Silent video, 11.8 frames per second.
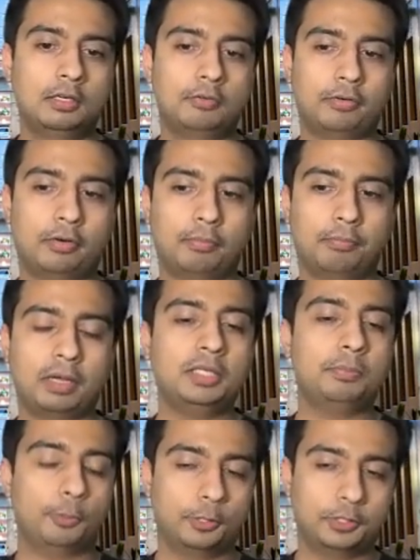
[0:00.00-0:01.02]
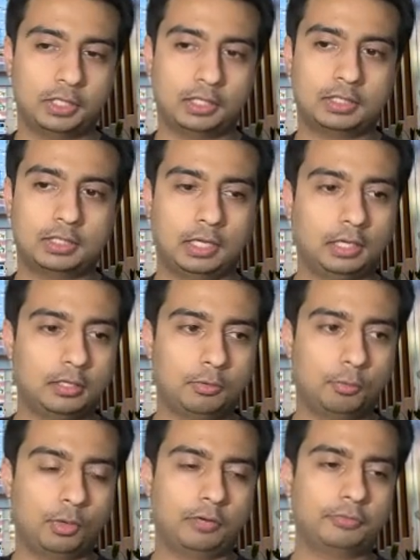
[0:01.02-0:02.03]
from many projects. Like
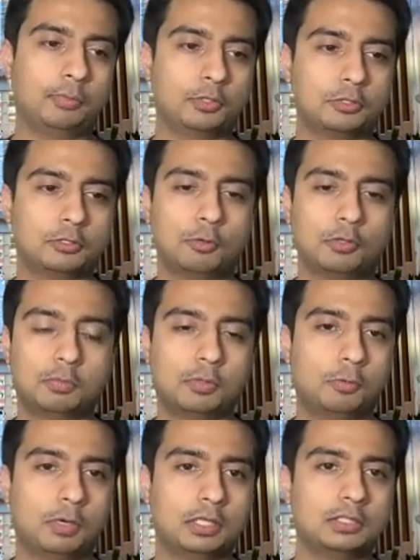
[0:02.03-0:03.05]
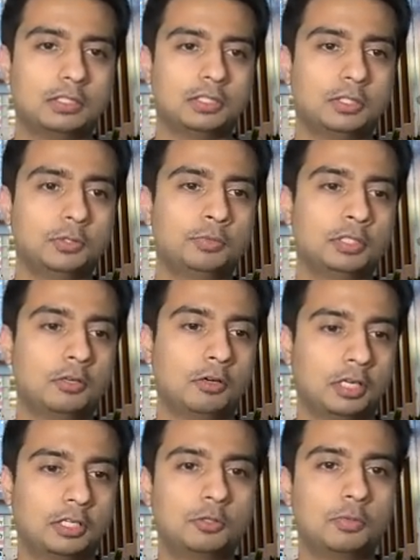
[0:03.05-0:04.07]
one of the most notable ones is Human
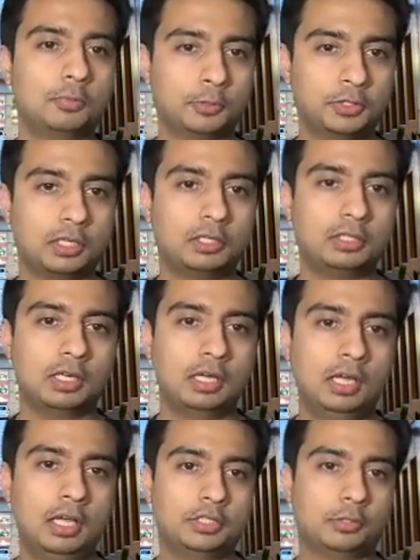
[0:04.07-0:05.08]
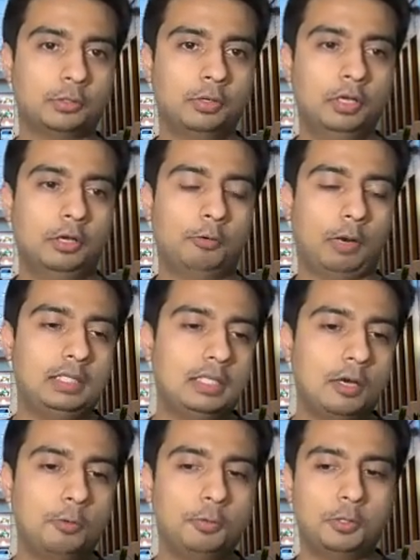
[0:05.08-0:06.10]
Connectome Project. So right
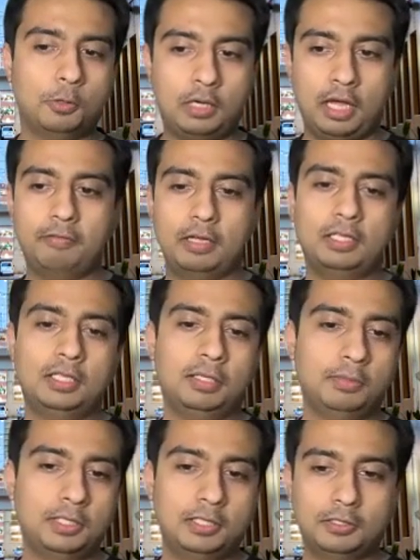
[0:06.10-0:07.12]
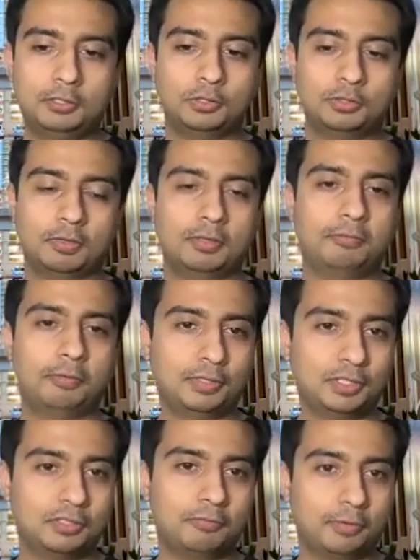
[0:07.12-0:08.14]
now we don't have any immediate useful
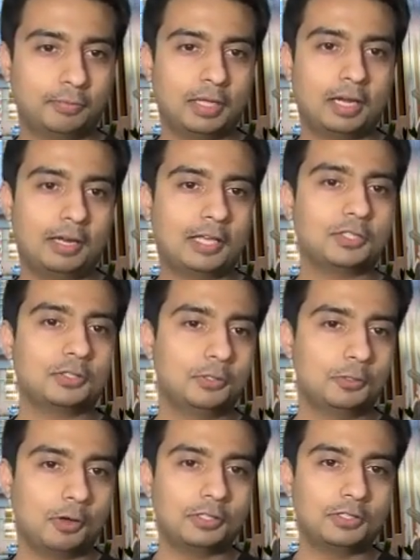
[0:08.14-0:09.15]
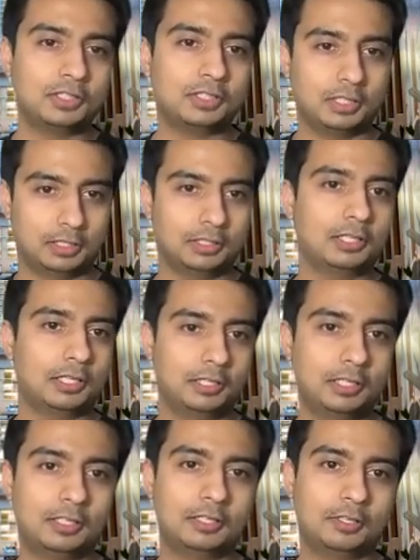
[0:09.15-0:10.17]
information from that as a neurologist in
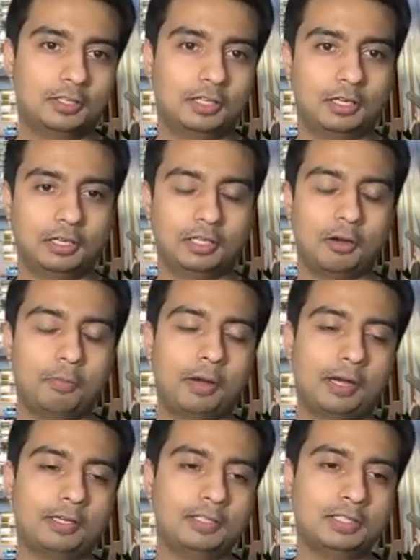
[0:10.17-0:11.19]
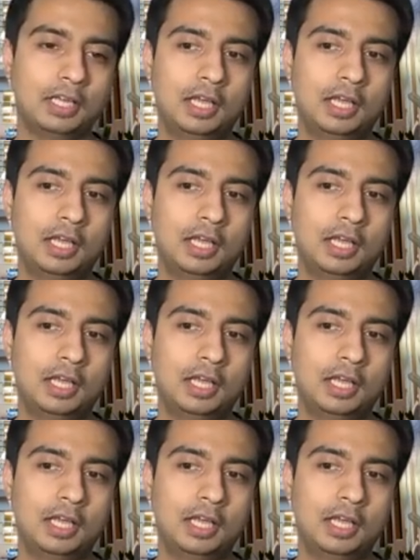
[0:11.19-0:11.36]
clinic in our practice,